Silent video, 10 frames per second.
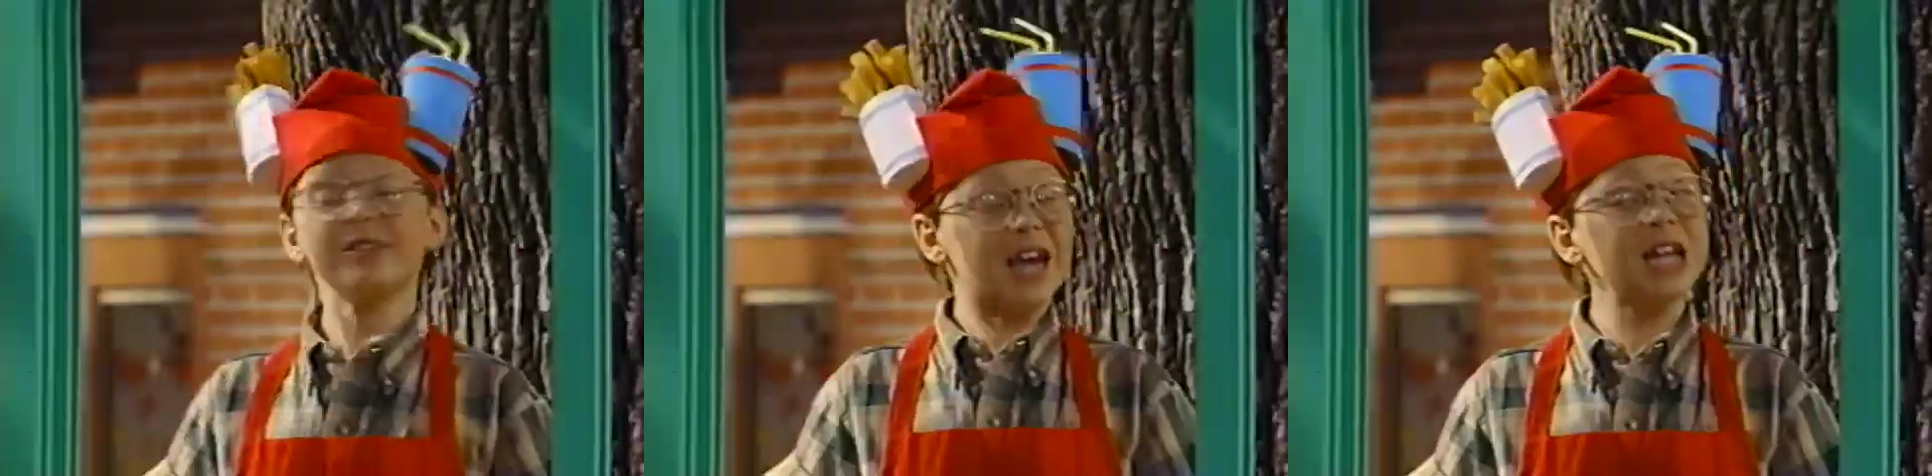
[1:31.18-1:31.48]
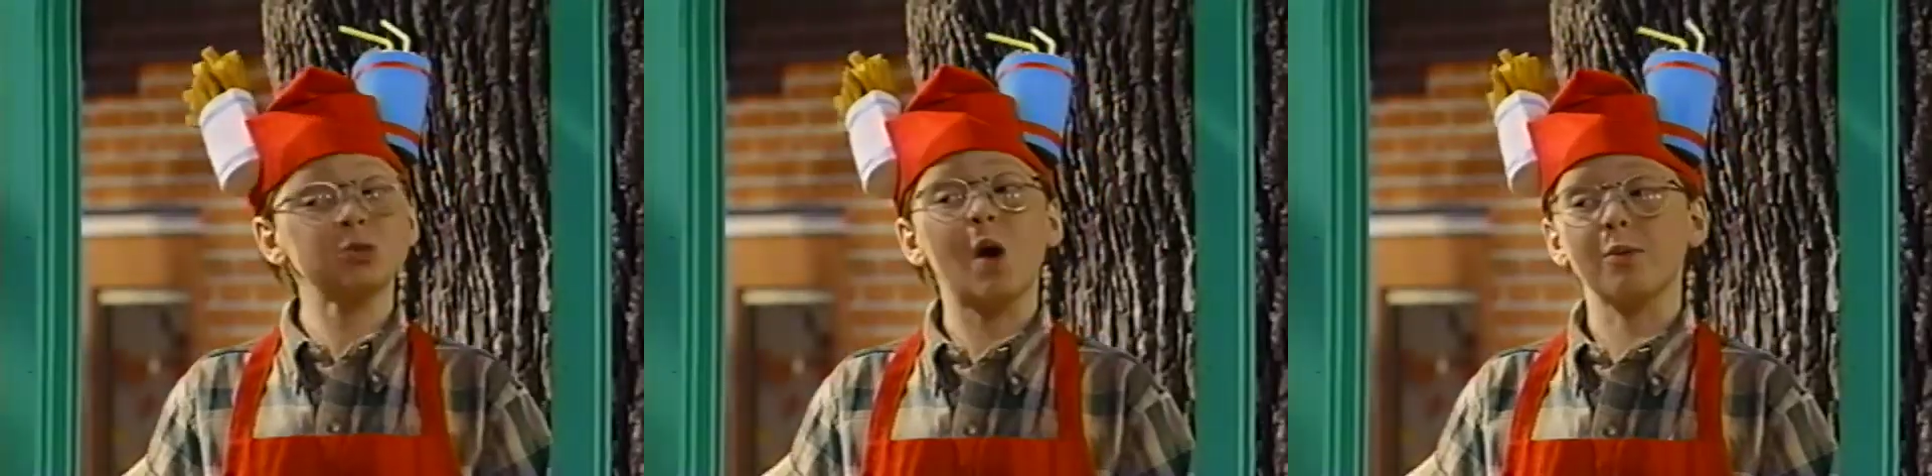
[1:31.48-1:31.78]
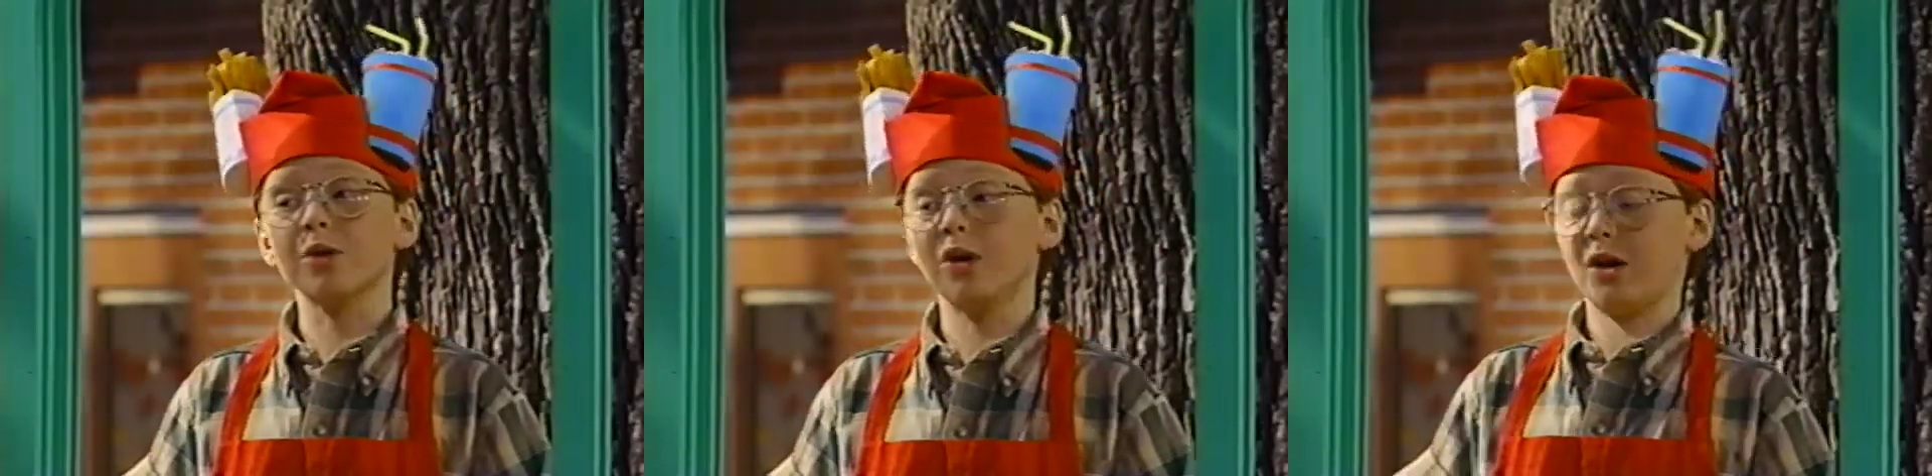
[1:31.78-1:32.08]
That's why
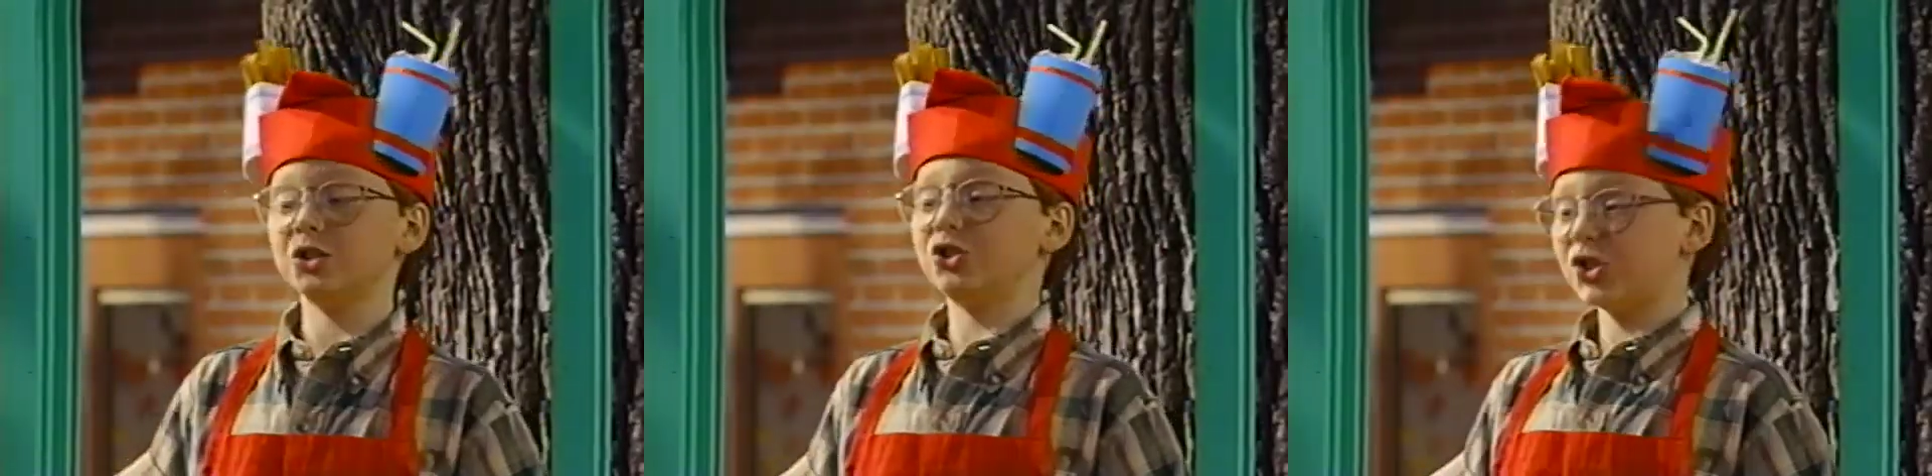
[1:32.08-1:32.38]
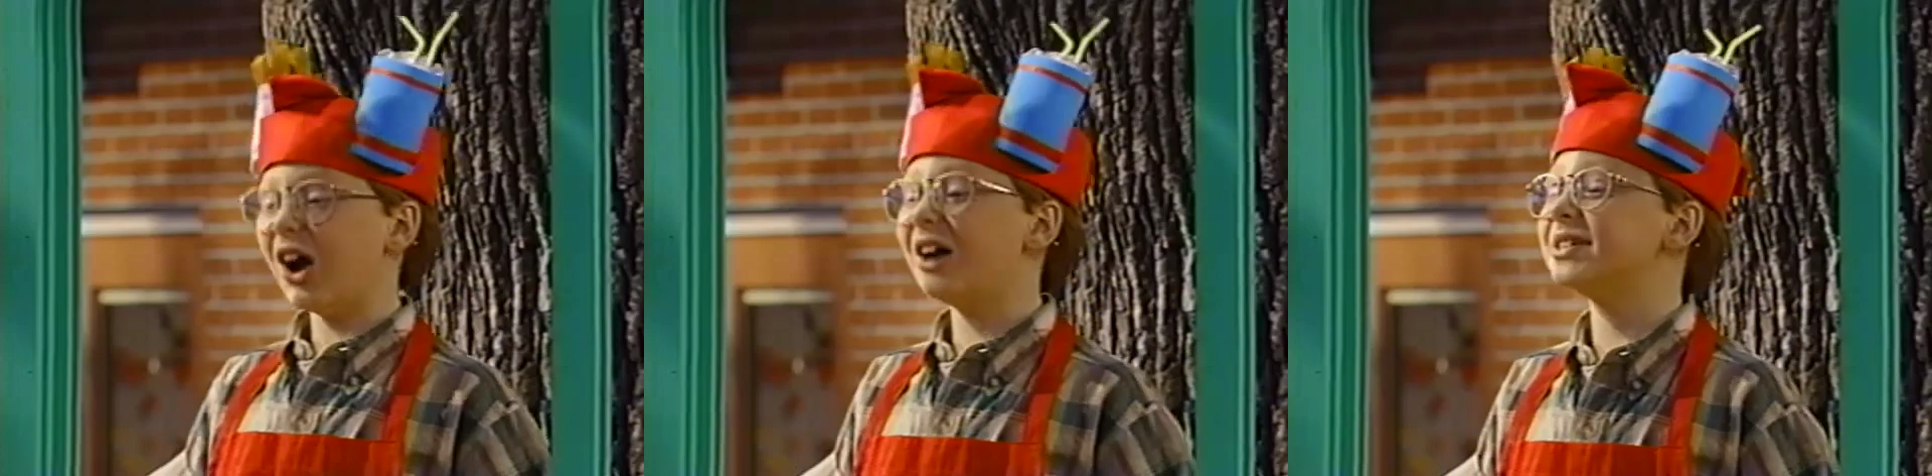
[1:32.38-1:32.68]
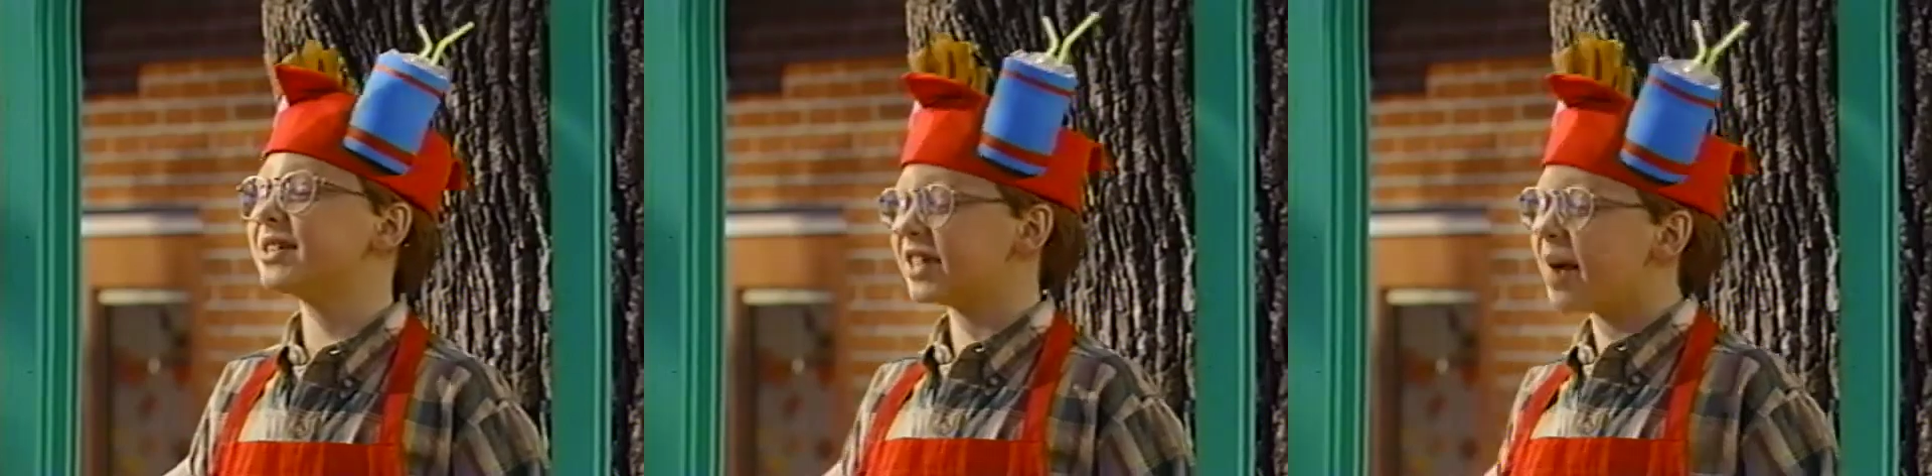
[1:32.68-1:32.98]
we're called Sean
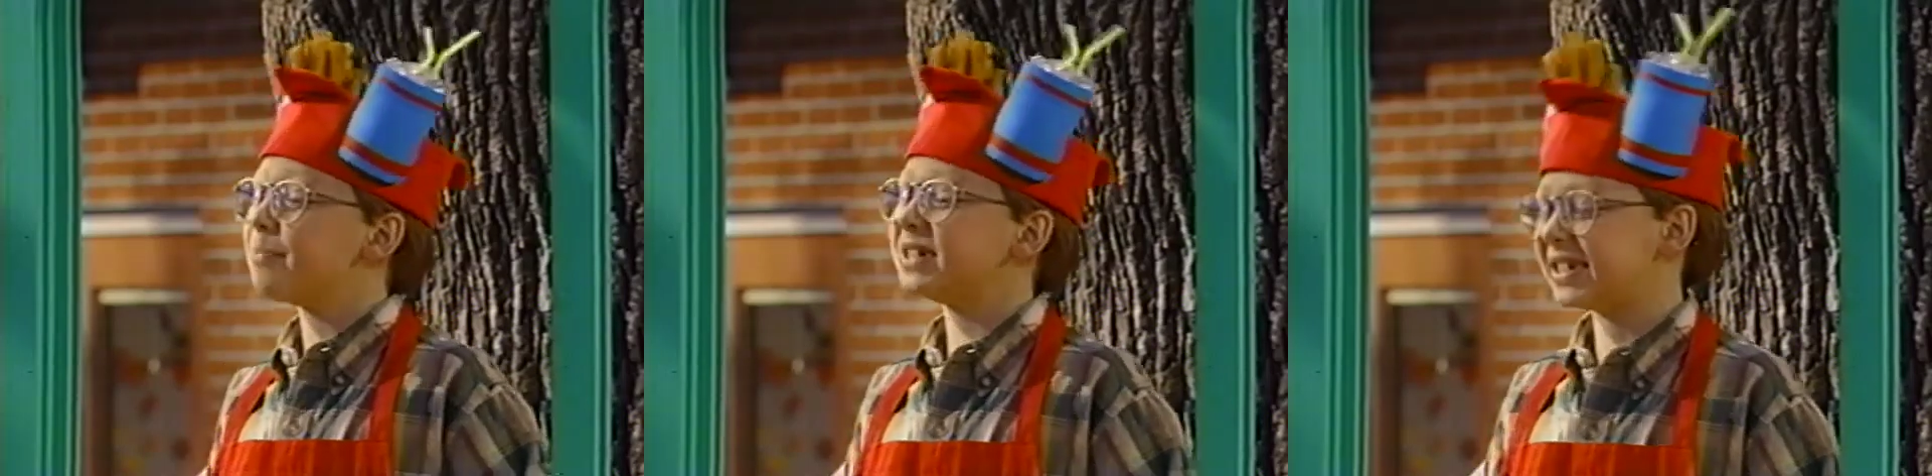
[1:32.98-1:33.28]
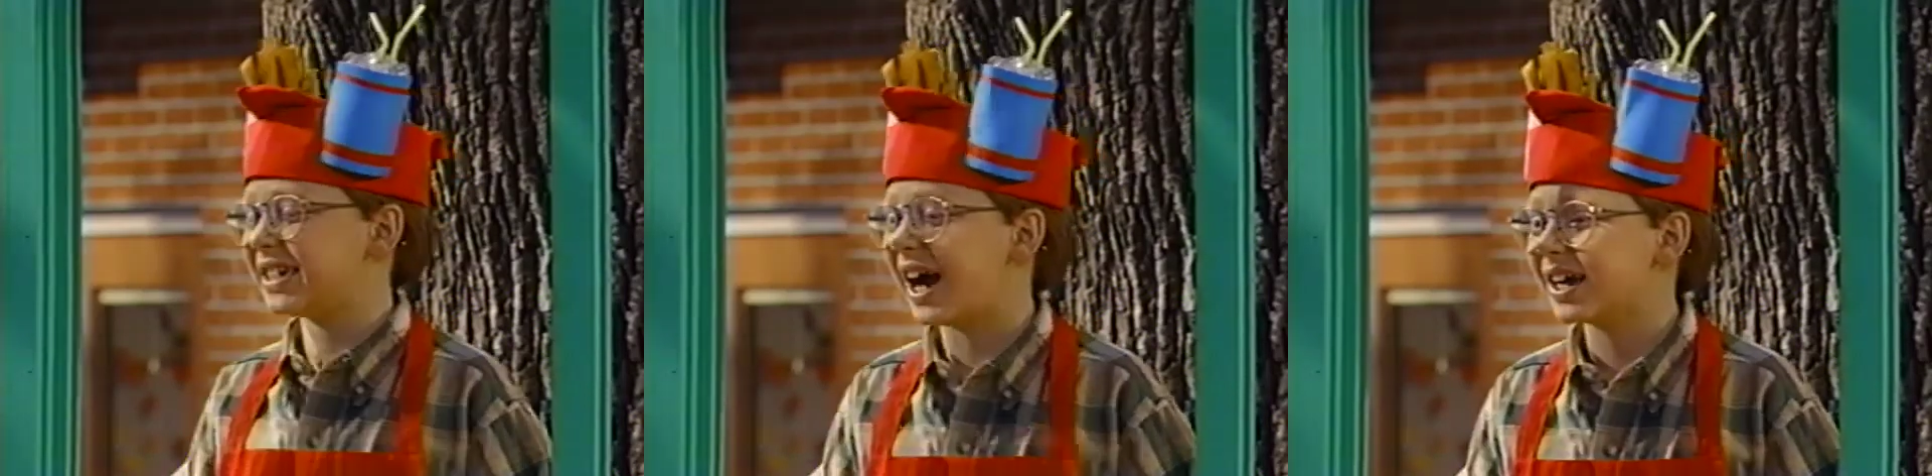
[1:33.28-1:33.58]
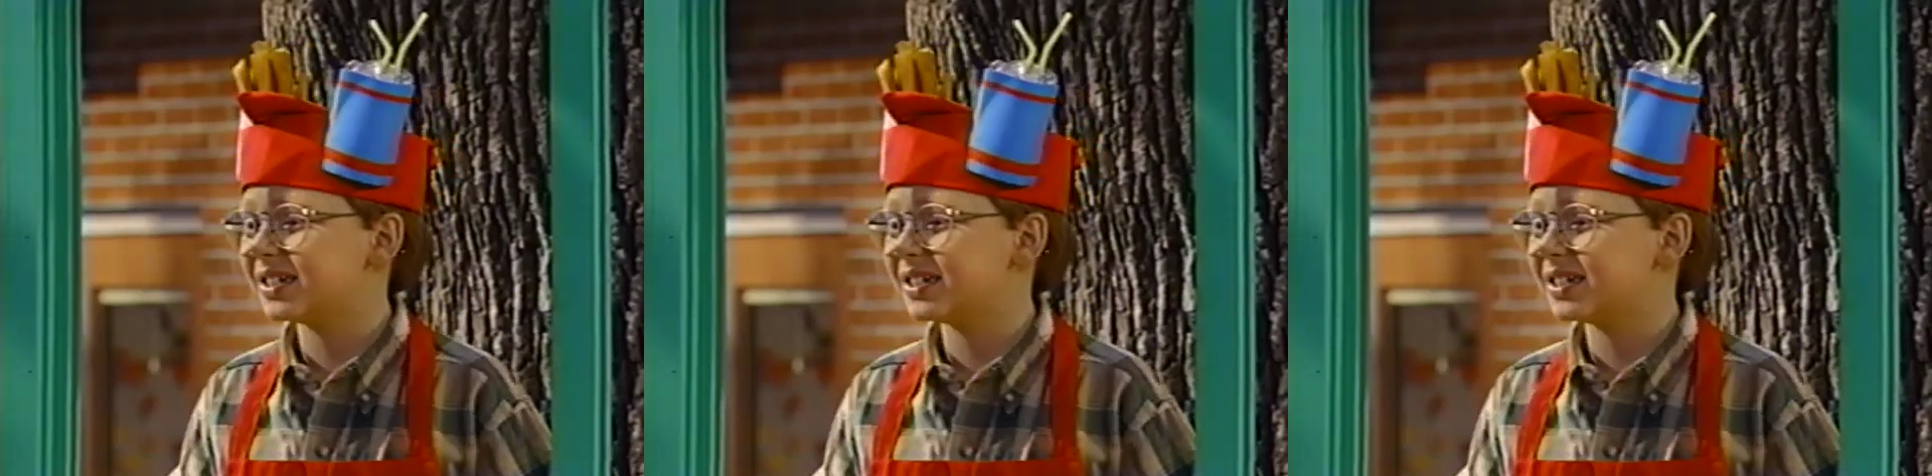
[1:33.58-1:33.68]
Snappy Snacks.